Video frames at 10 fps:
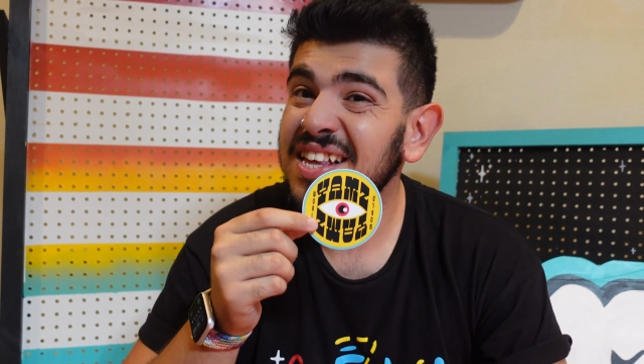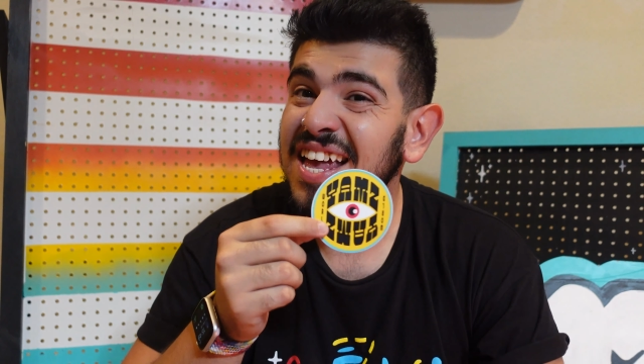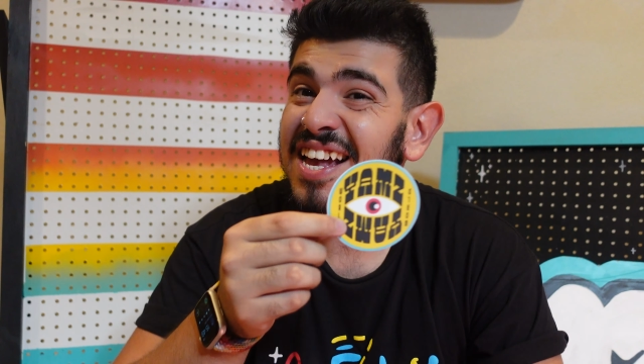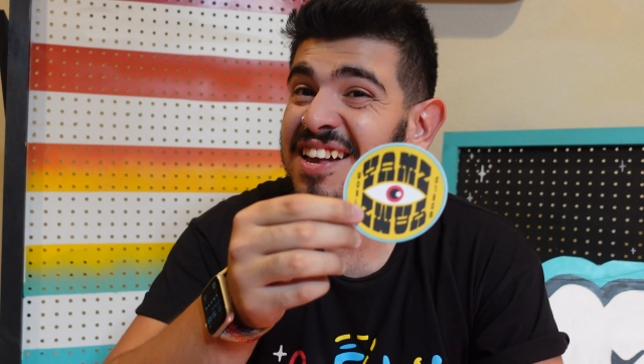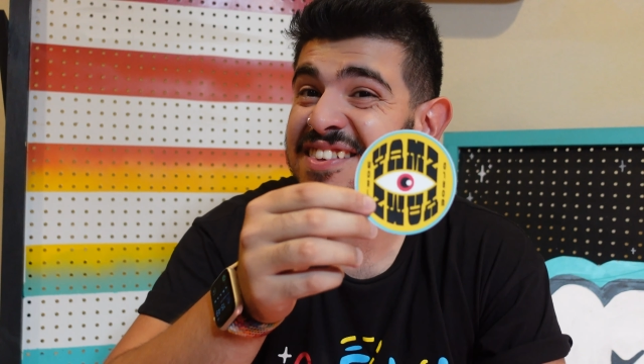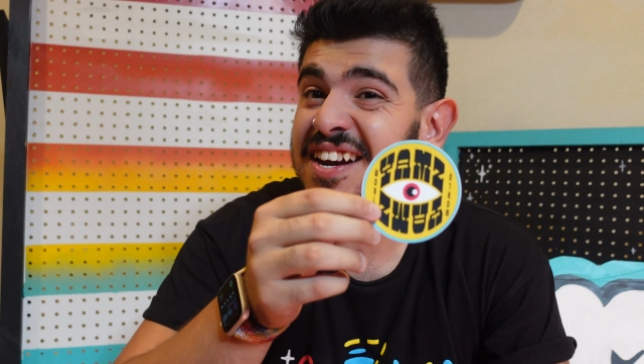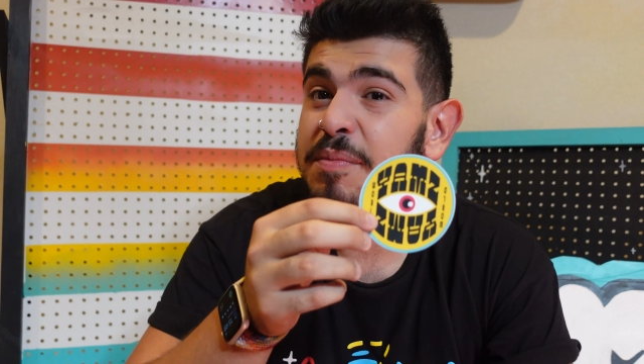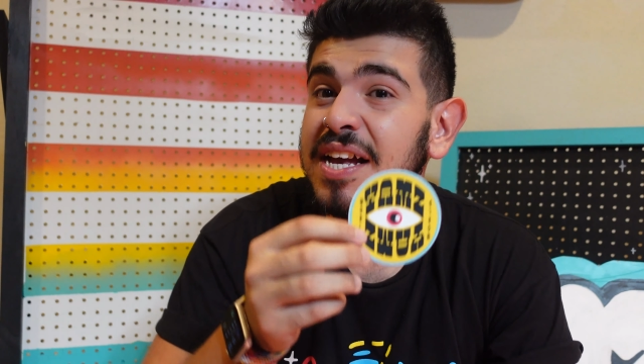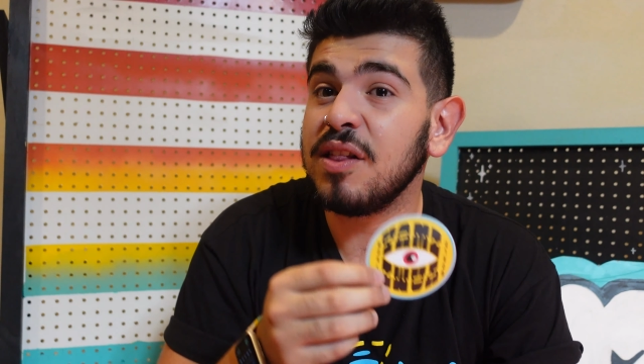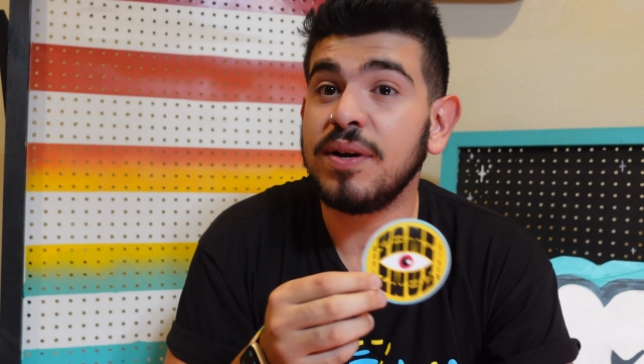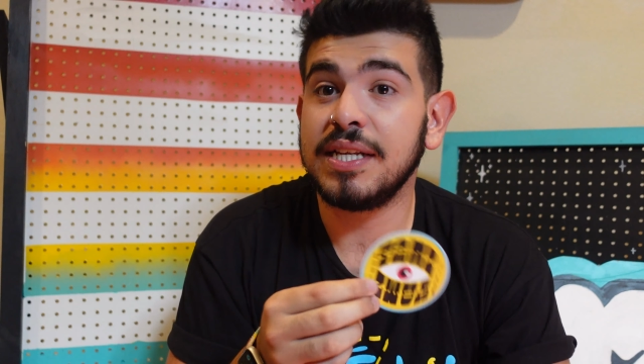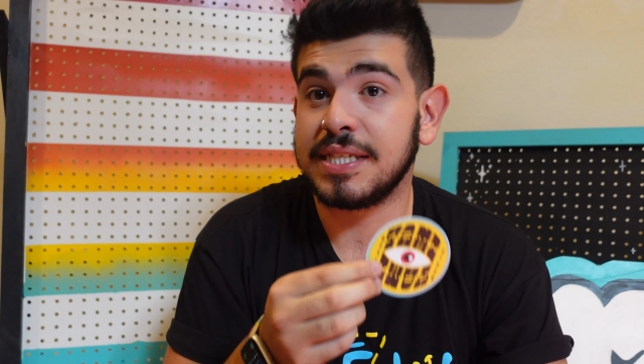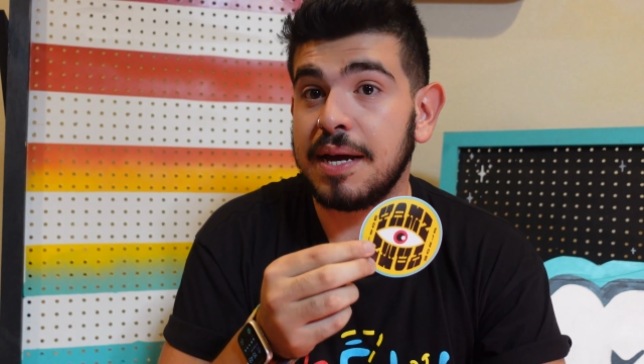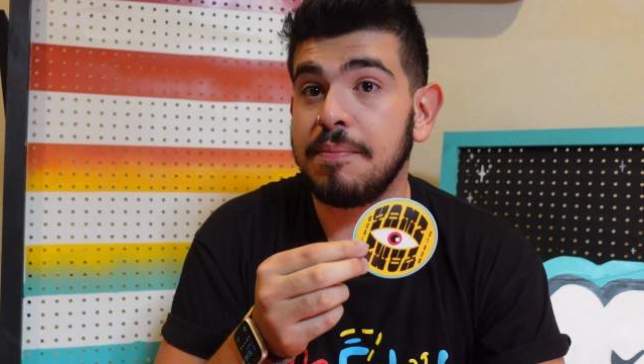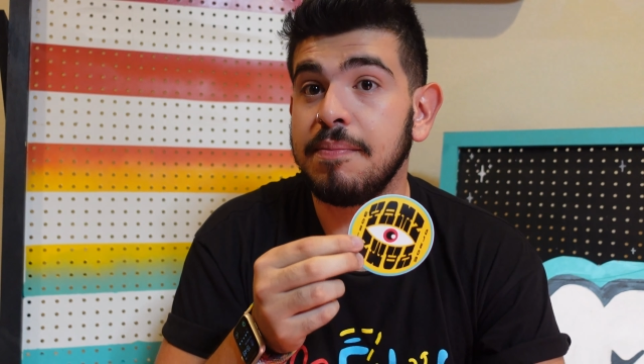It's going to be included in
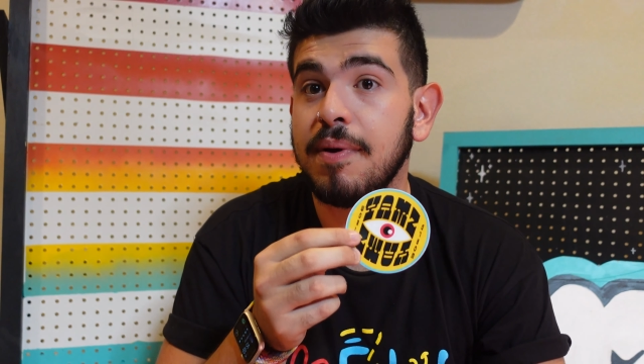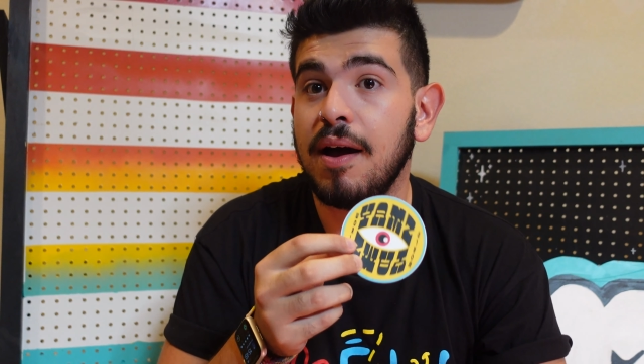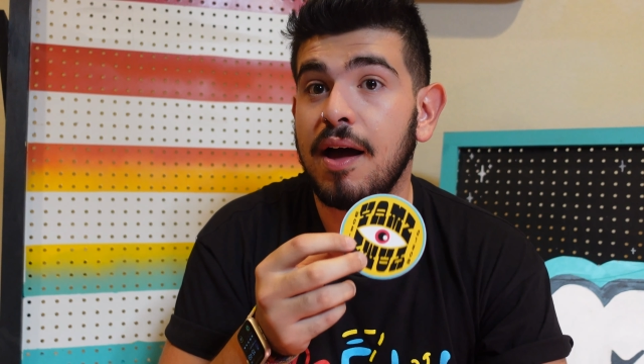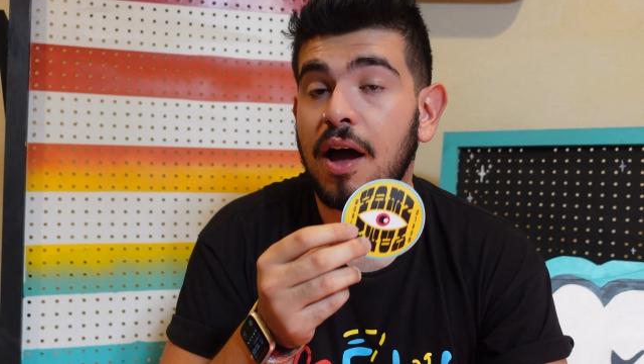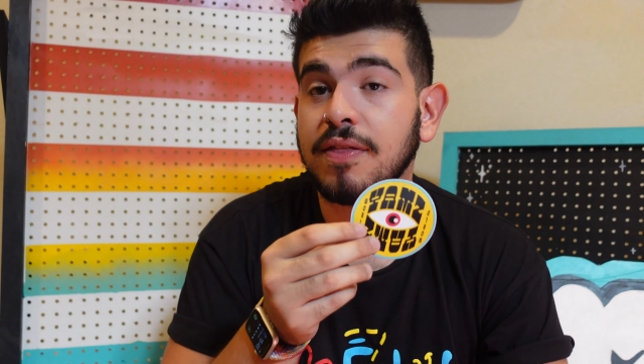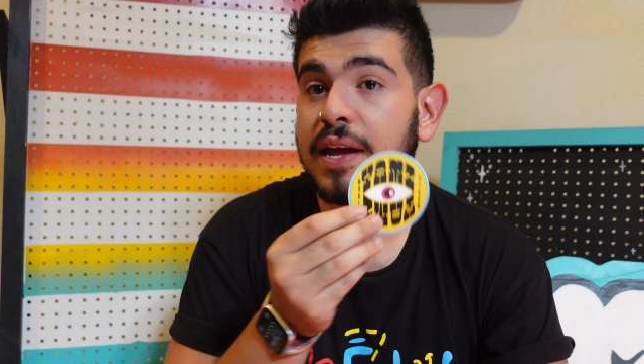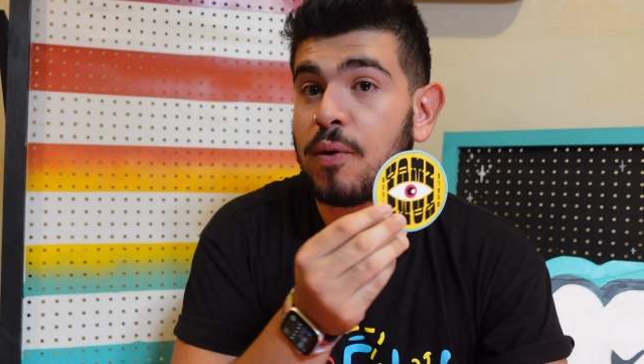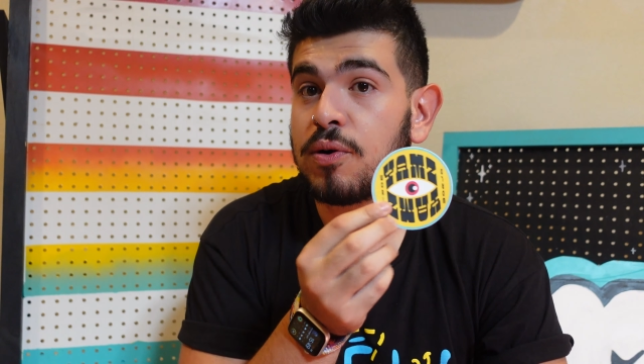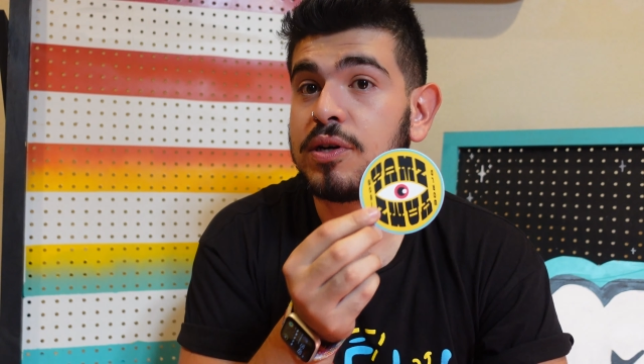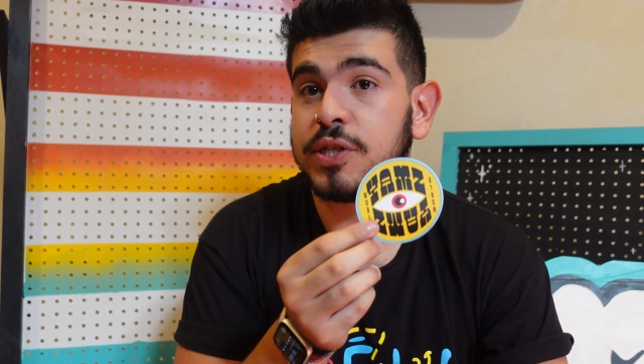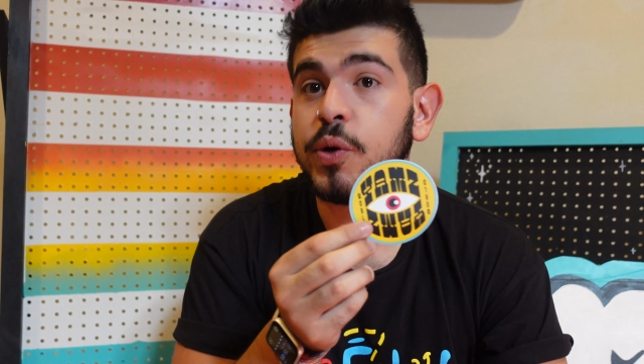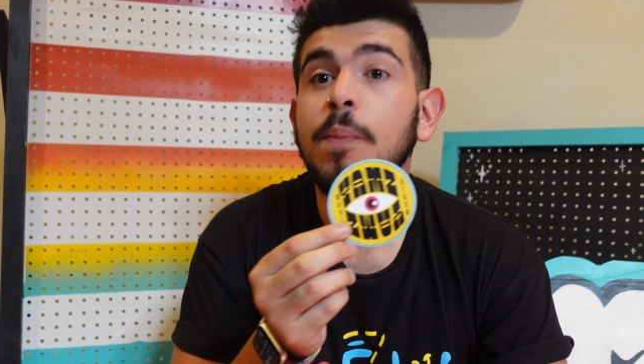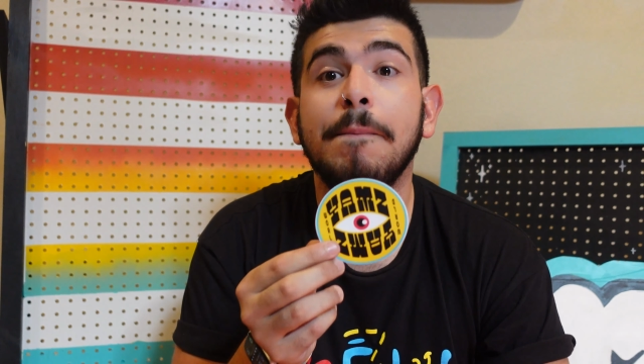some online orders too,